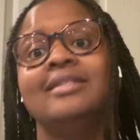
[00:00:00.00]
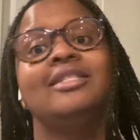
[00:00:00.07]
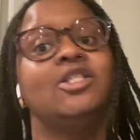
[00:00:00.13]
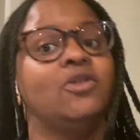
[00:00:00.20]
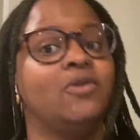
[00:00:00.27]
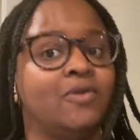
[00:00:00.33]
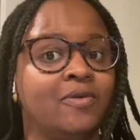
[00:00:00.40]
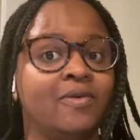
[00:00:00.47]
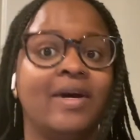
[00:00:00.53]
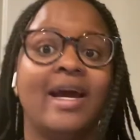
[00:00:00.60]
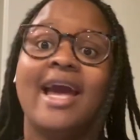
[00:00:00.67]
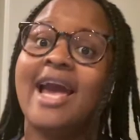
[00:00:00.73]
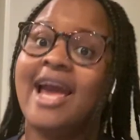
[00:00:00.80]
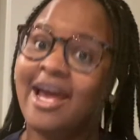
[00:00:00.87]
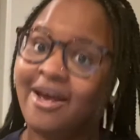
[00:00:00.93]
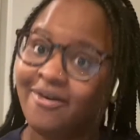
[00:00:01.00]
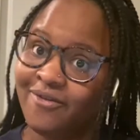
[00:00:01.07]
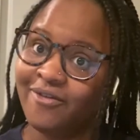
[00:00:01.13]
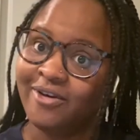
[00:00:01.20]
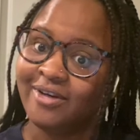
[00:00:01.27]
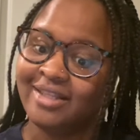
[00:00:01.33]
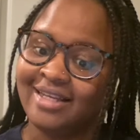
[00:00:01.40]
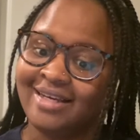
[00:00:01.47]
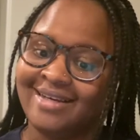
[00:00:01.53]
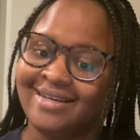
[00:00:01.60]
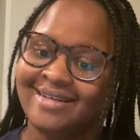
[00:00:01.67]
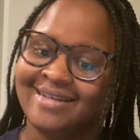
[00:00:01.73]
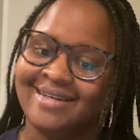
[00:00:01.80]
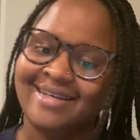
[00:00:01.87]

to everything.